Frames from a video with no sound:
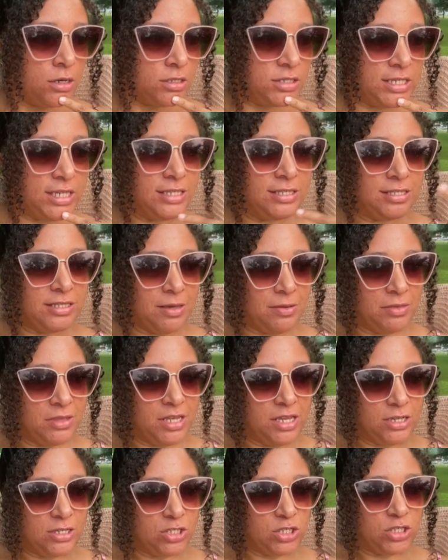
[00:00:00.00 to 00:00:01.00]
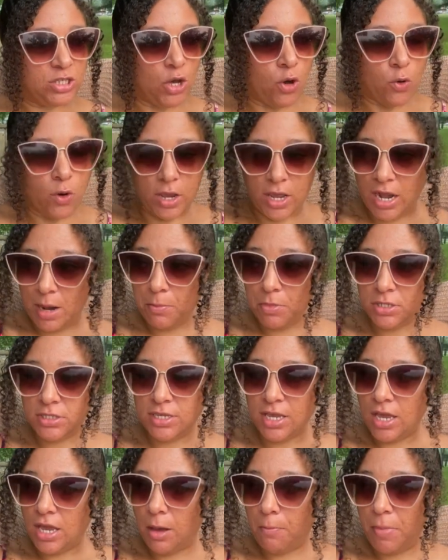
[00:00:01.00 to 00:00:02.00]
seen something so, and I'm going to
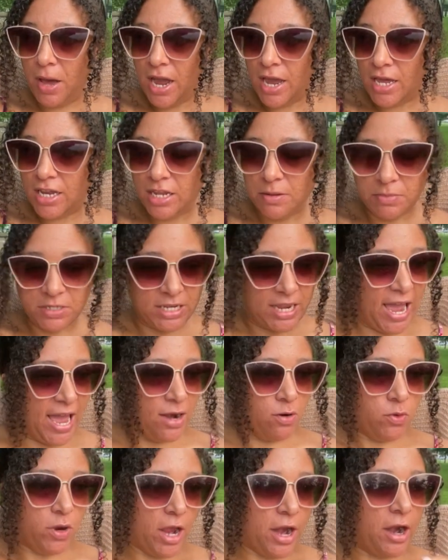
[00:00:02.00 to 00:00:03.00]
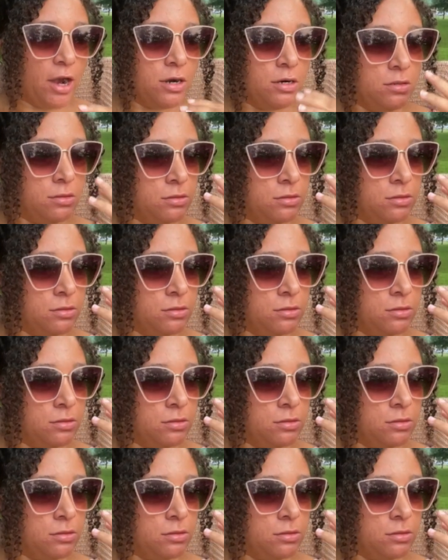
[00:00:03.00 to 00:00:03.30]
say apocalyptic. I don't care.